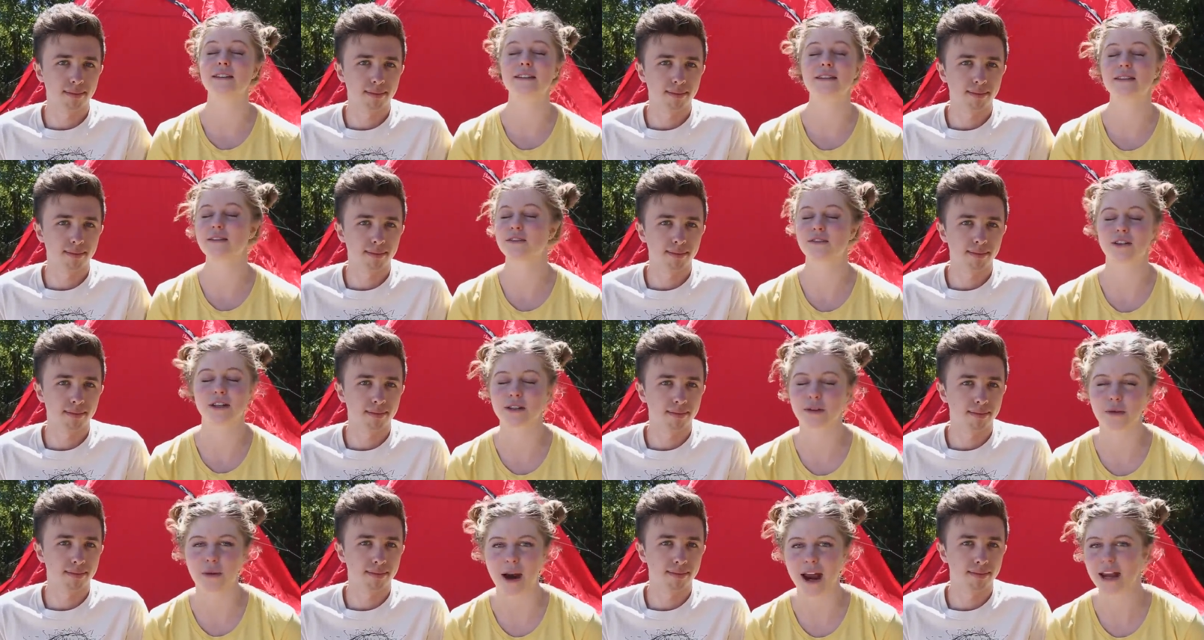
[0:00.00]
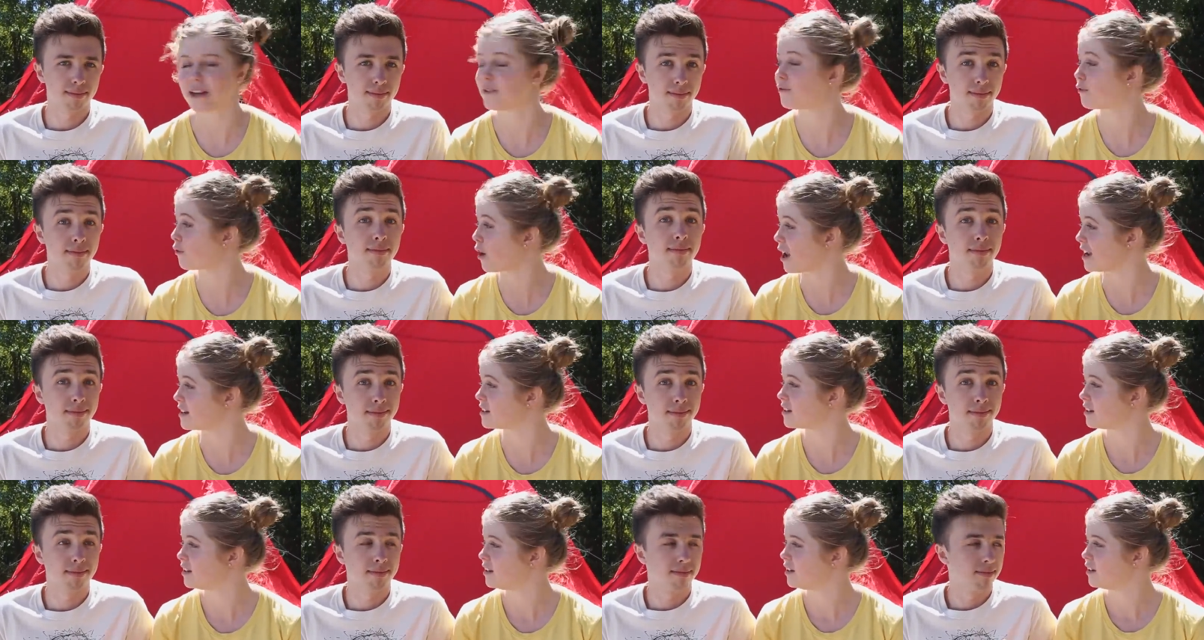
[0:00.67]
Speaker 1: is just great.
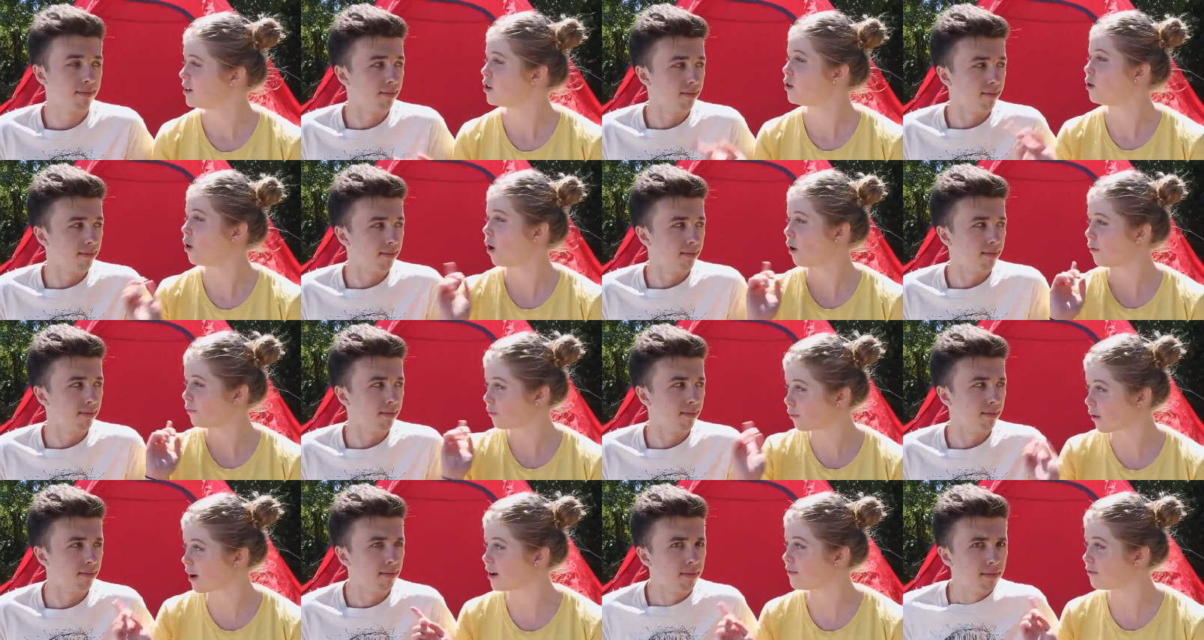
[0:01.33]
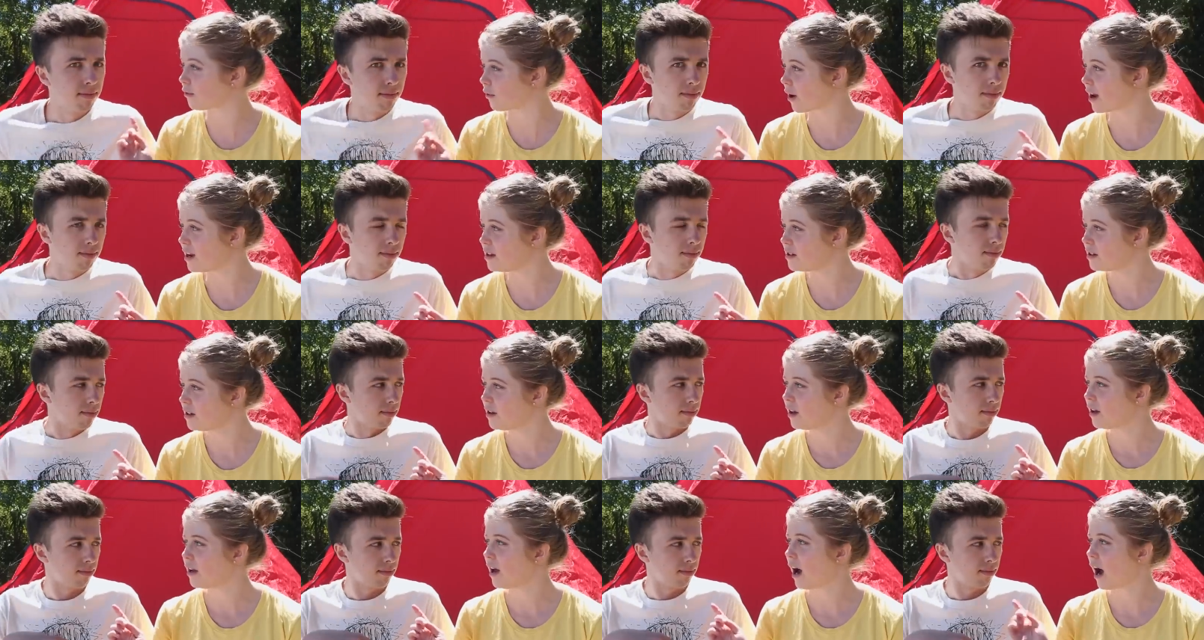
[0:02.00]
Fred, not Fred, Fred,
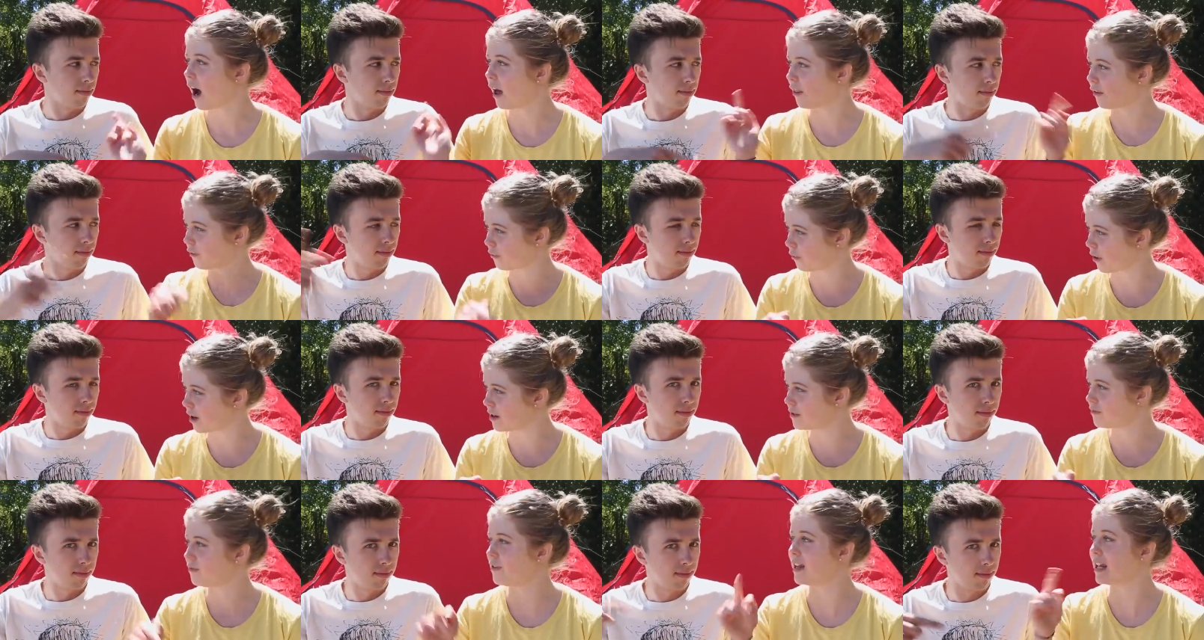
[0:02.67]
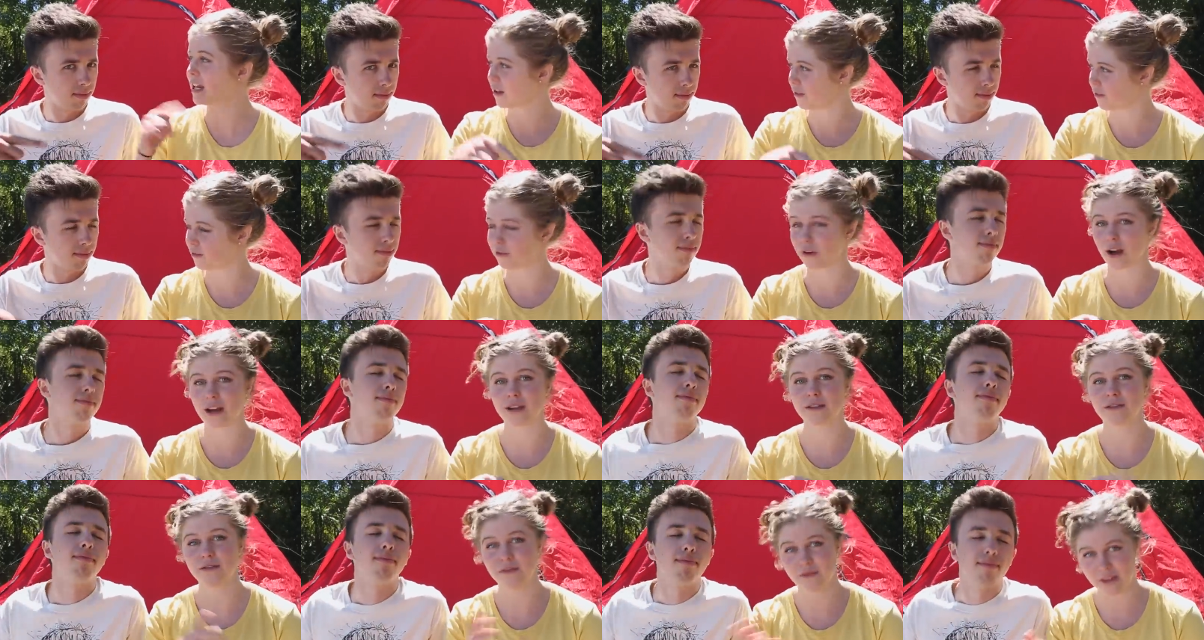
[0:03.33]
other Fred, vegan
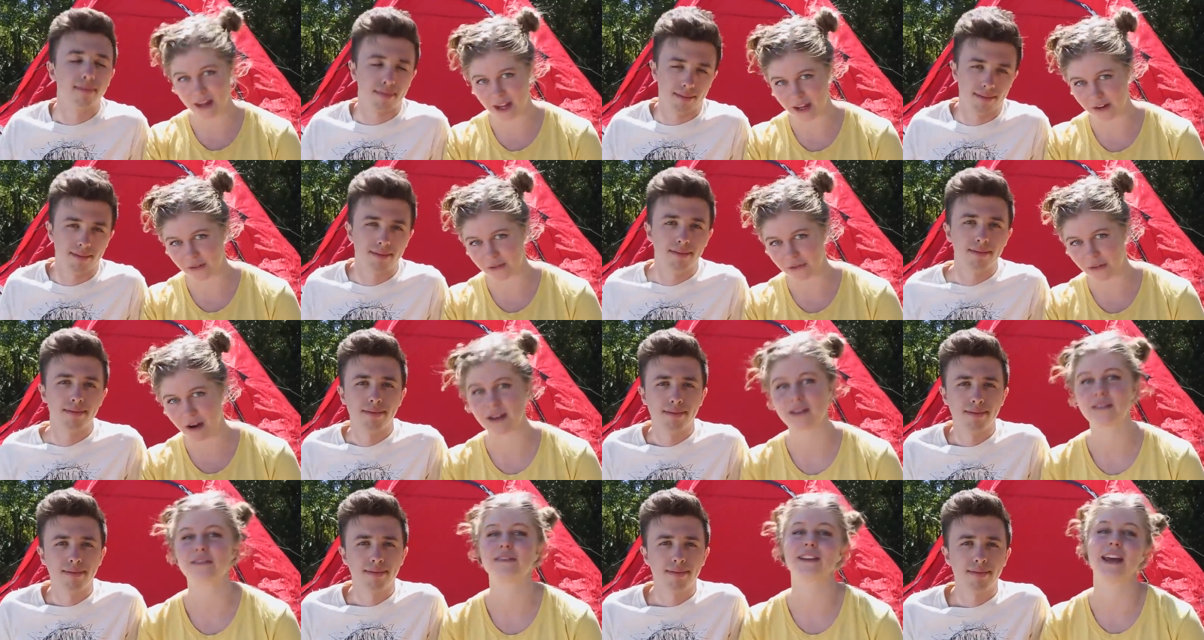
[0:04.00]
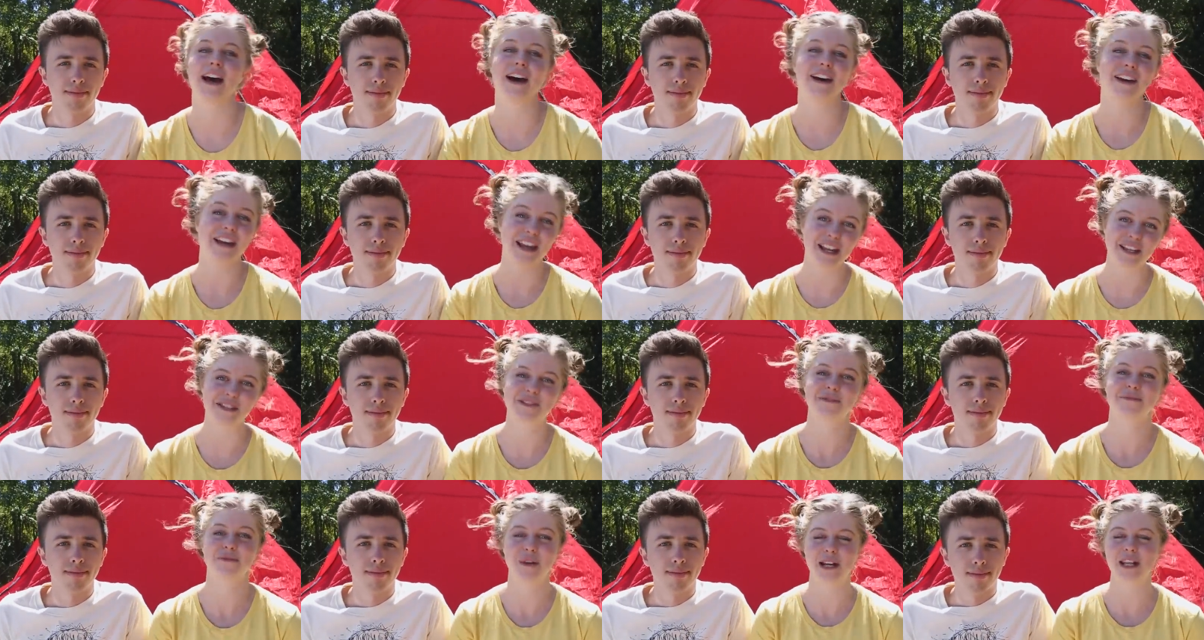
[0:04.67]
Fred, vegan Fred. Yeah,
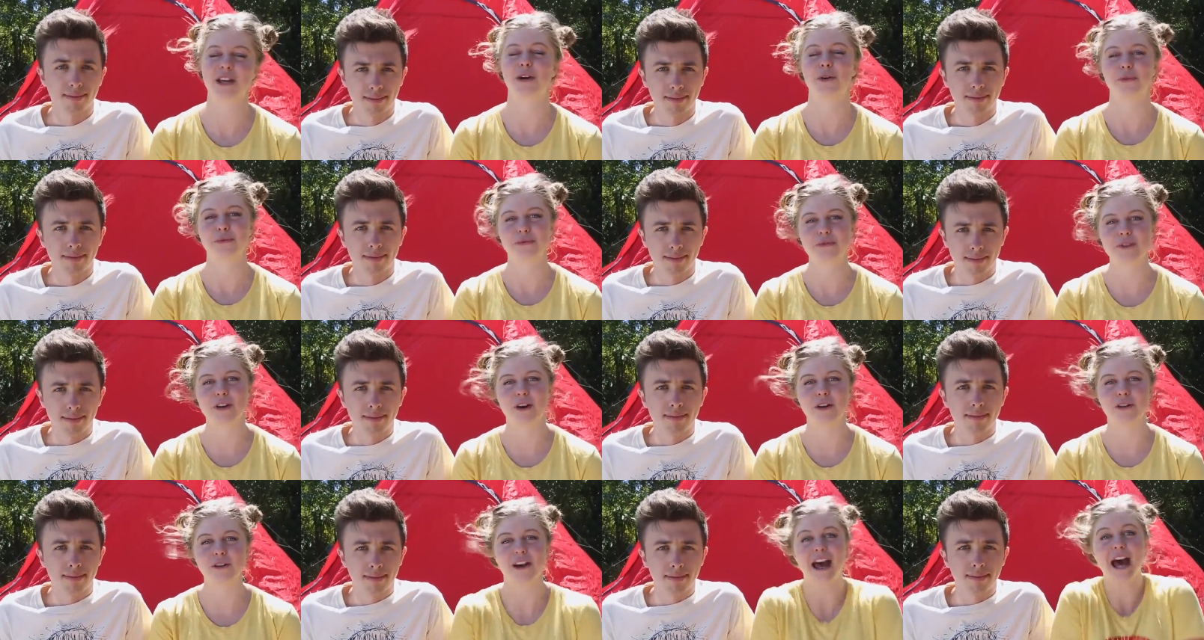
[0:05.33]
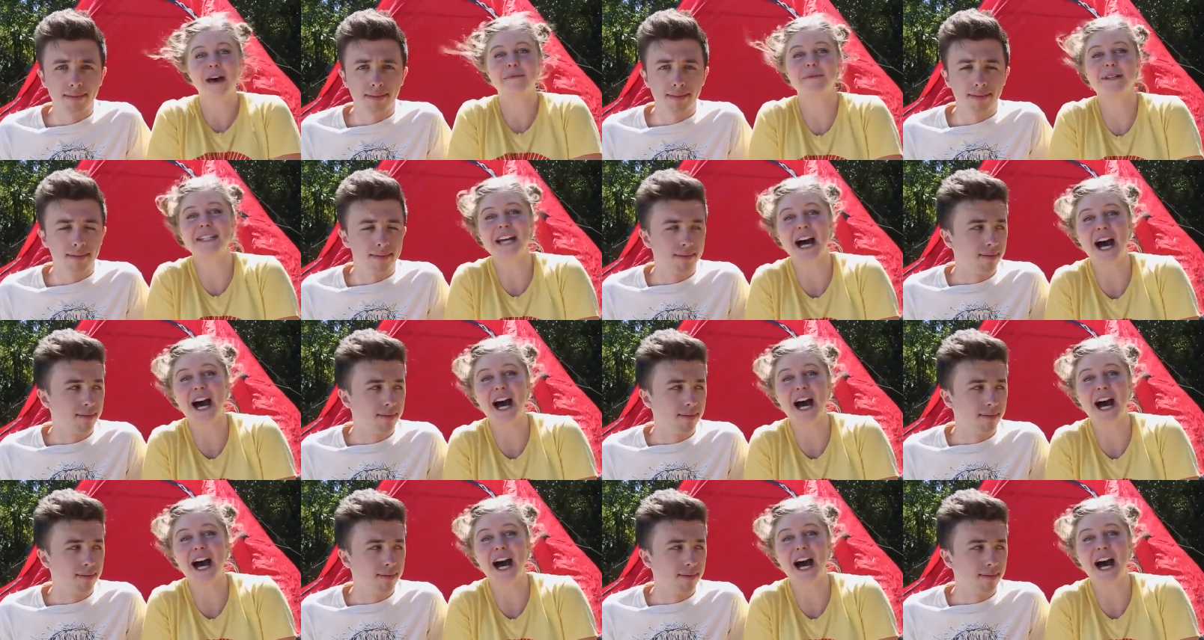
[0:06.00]
he's really cool. So happy